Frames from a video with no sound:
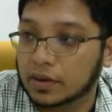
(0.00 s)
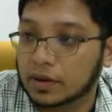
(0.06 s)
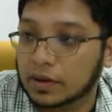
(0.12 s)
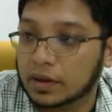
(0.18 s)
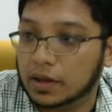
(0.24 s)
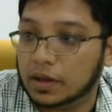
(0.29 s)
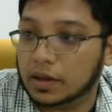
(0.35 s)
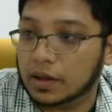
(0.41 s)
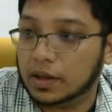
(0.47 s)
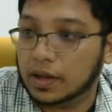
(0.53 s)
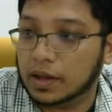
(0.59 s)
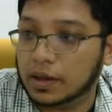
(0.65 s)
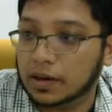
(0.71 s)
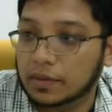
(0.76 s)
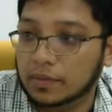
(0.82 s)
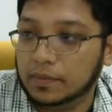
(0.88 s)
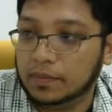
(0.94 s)
and
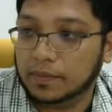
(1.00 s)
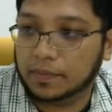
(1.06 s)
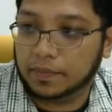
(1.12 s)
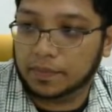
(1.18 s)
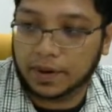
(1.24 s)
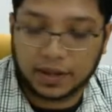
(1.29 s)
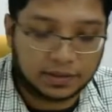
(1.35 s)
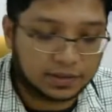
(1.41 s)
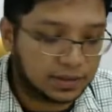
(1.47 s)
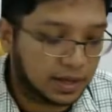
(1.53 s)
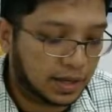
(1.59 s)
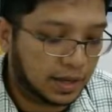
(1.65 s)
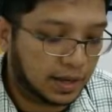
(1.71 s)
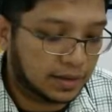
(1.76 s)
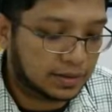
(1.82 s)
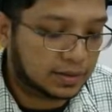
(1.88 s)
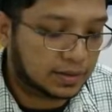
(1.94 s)
then plus
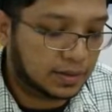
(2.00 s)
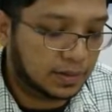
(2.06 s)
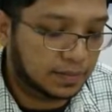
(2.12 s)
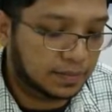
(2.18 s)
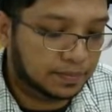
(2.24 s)
x,